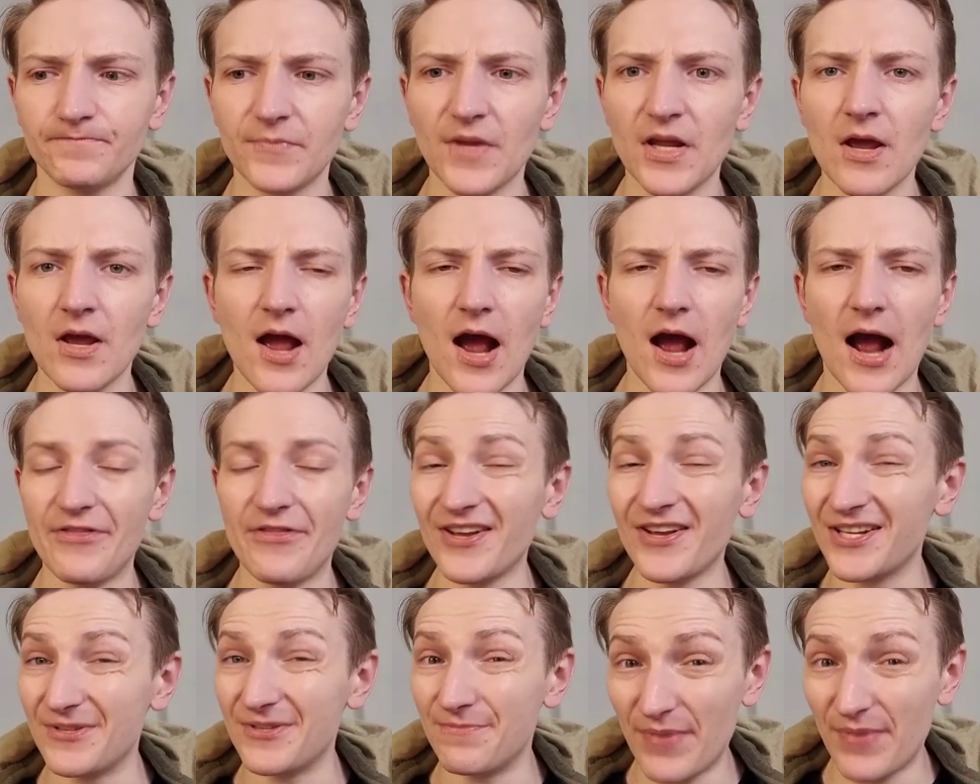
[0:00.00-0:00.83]
I think it's
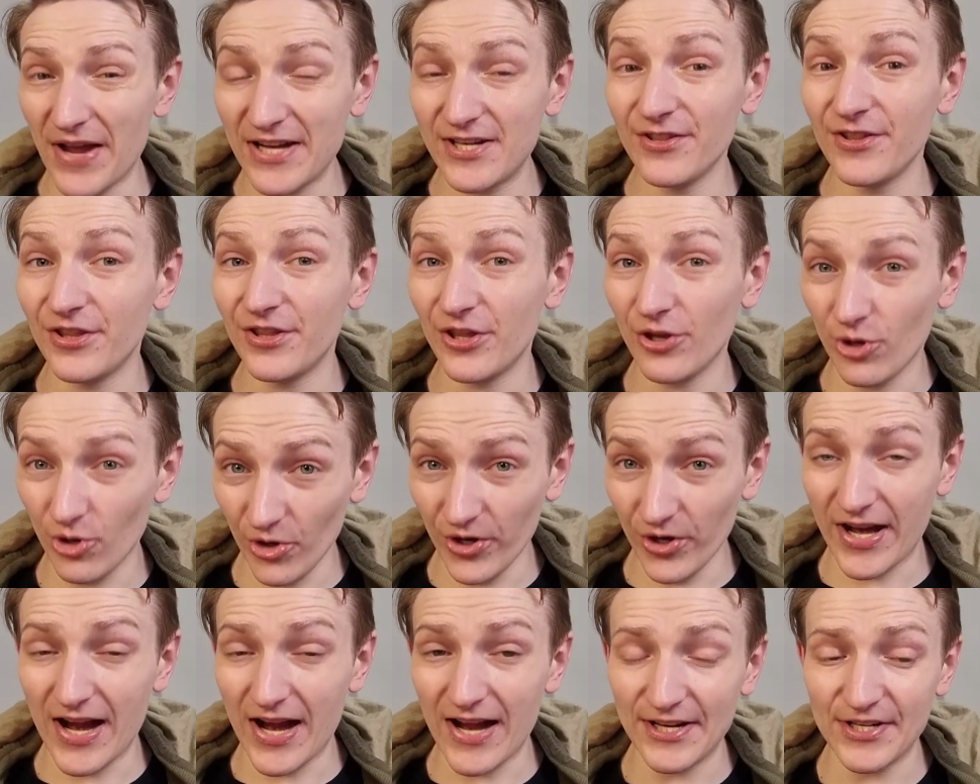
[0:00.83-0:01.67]
better than the
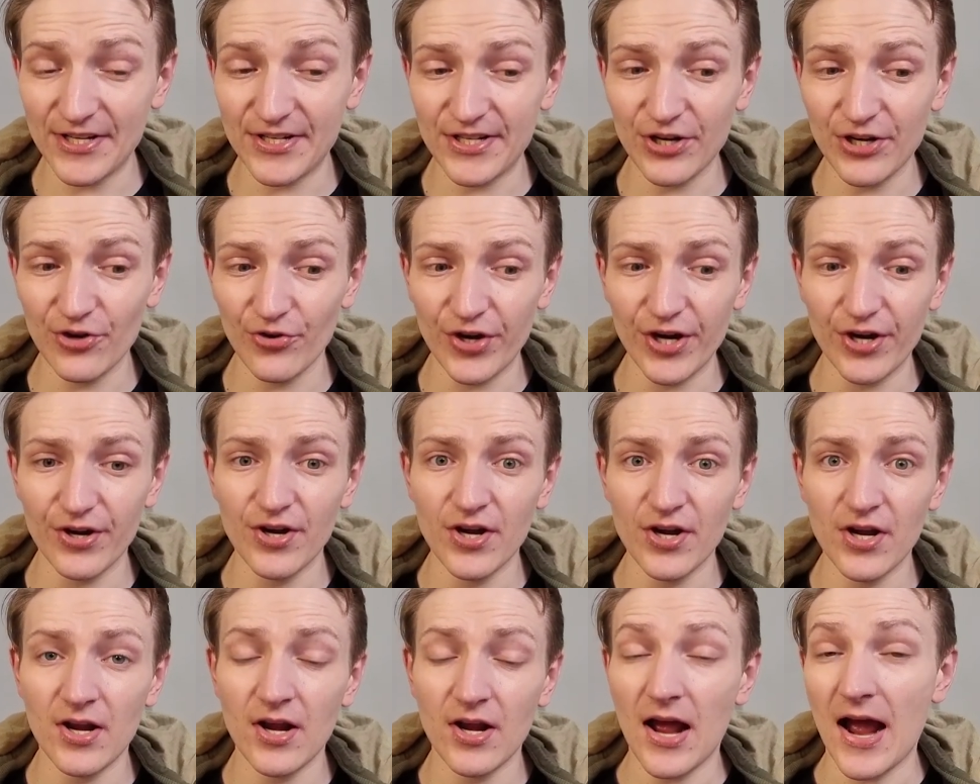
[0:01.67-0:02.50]
Huracan interior,
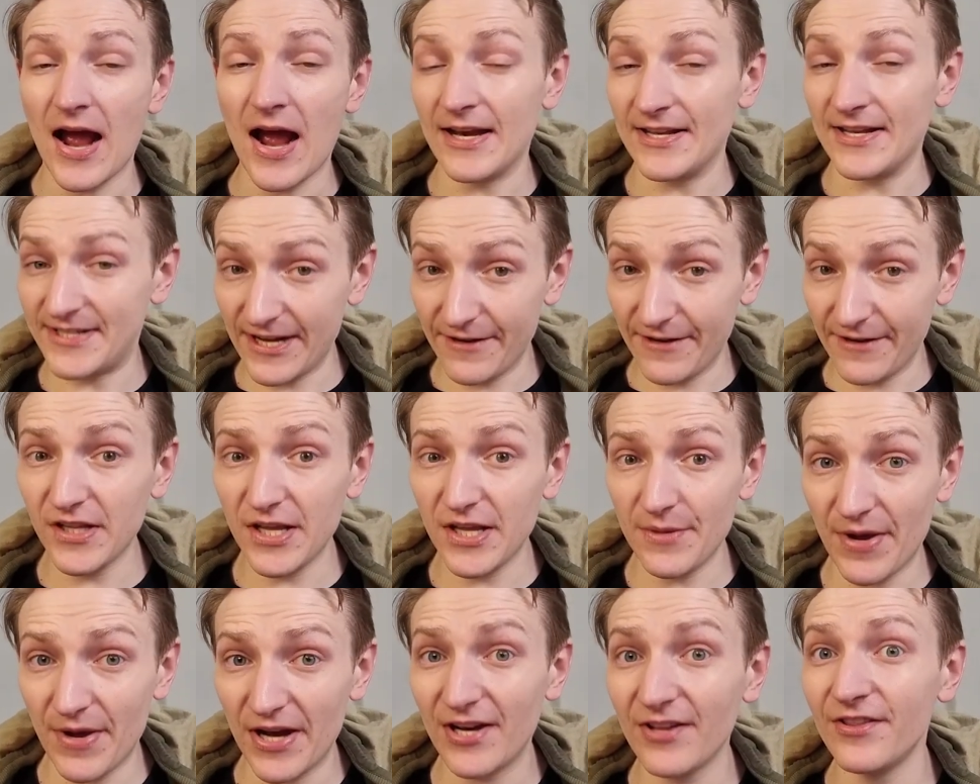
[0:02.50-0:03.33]
and it's definitely
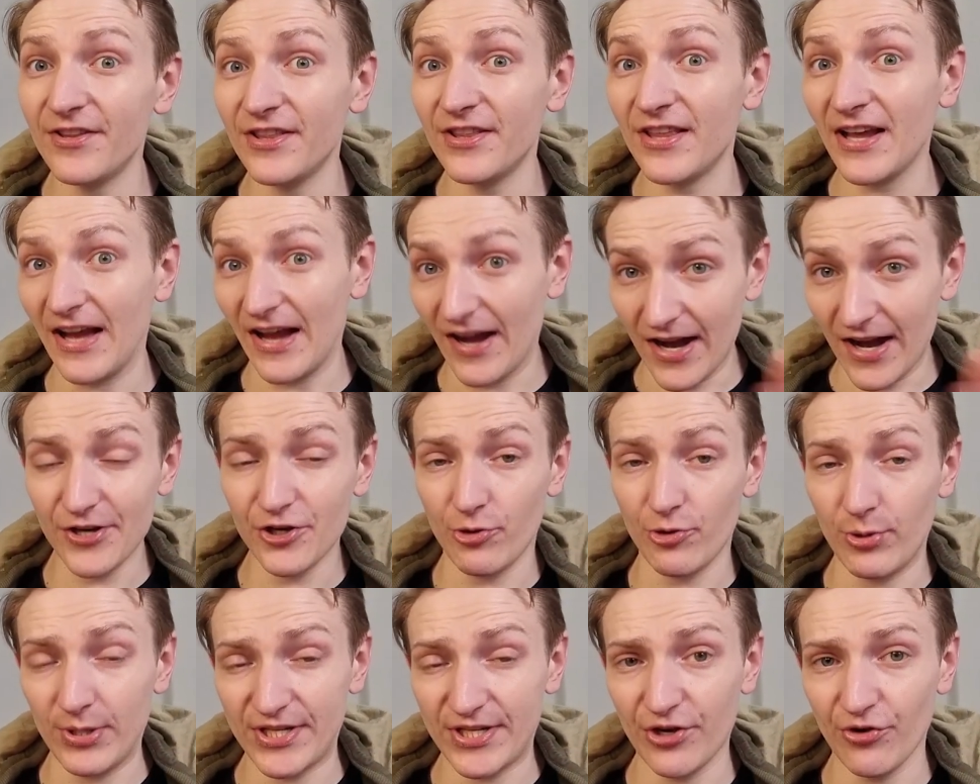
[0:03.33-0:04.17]
better than the Gallardo
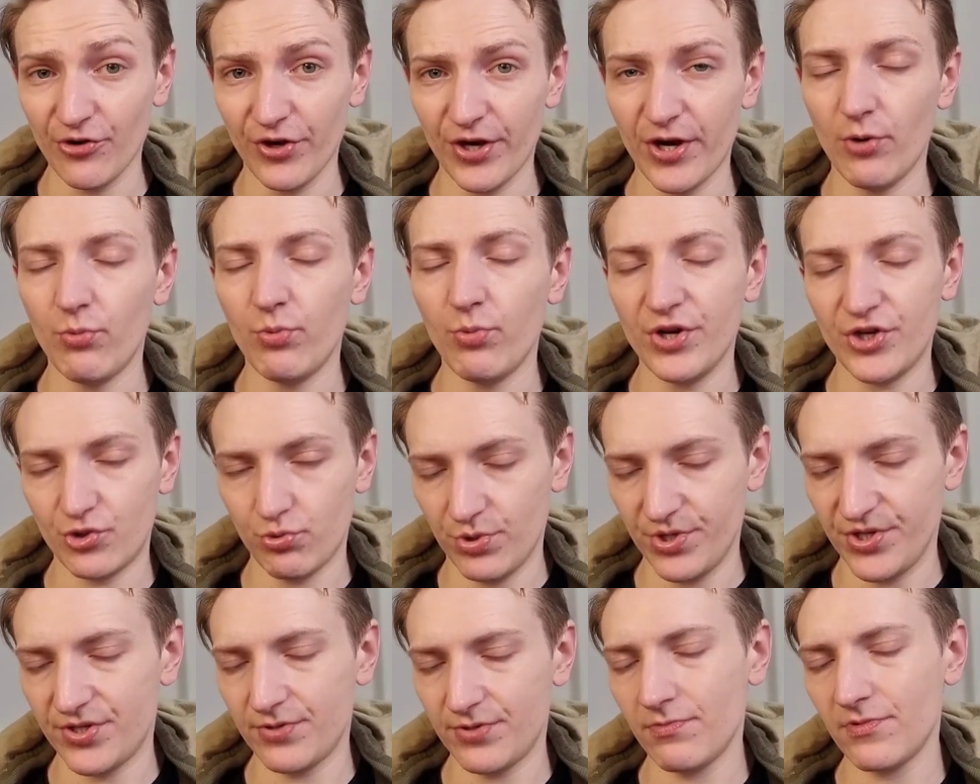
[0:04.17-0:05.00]
interior, which was,
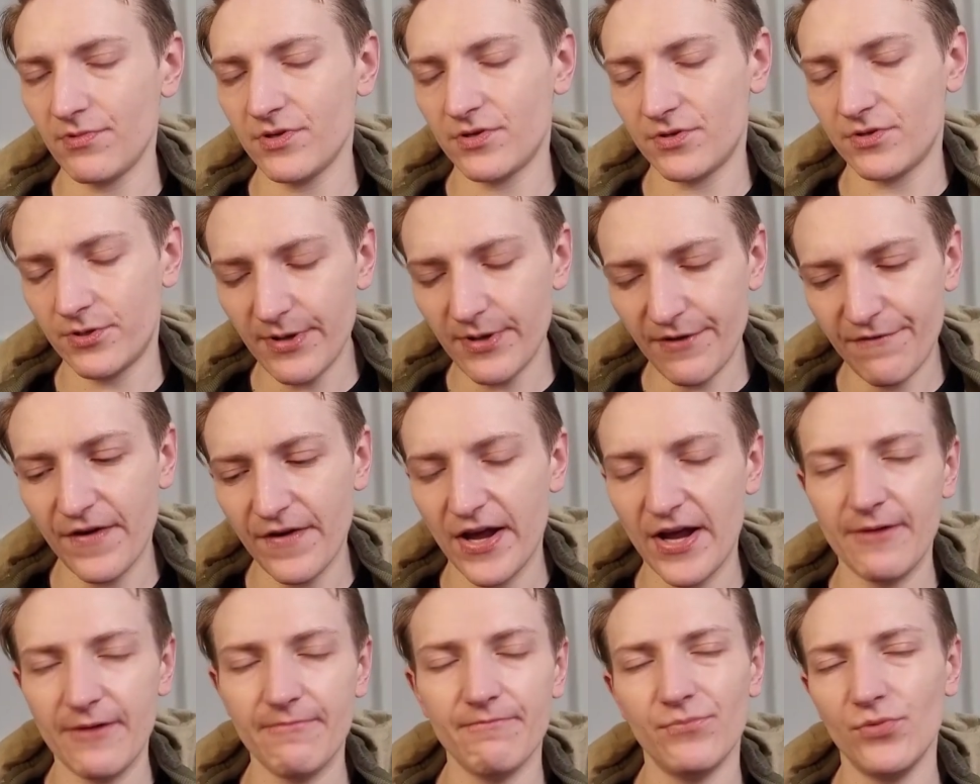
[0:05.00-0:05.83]
to be fair,
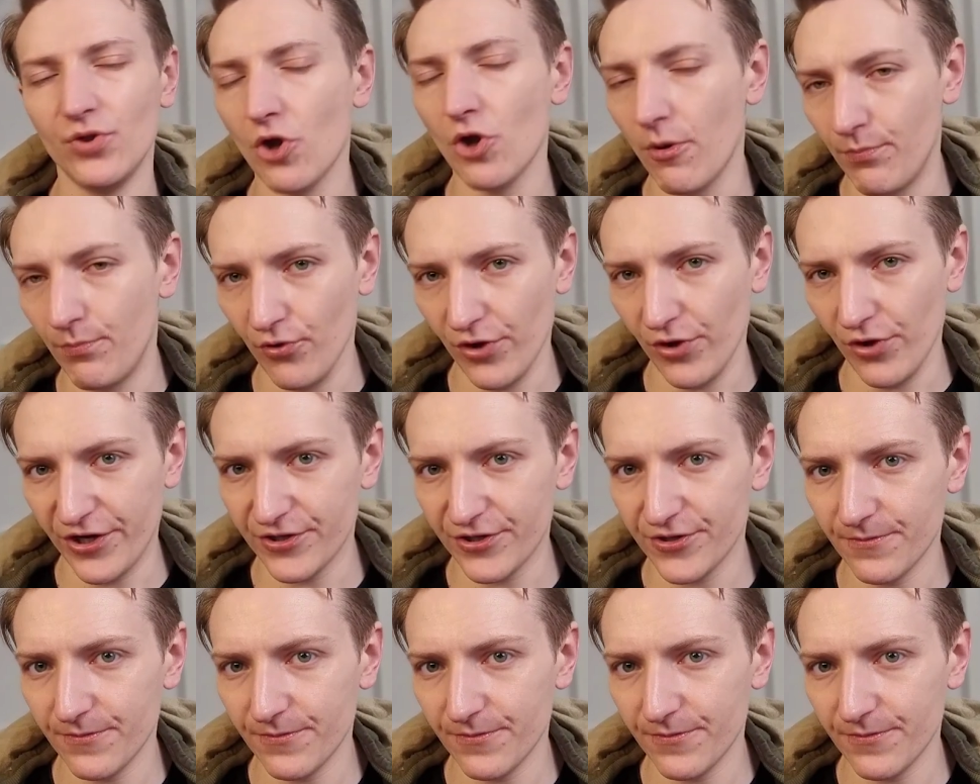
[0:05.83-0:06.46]
not brilliant.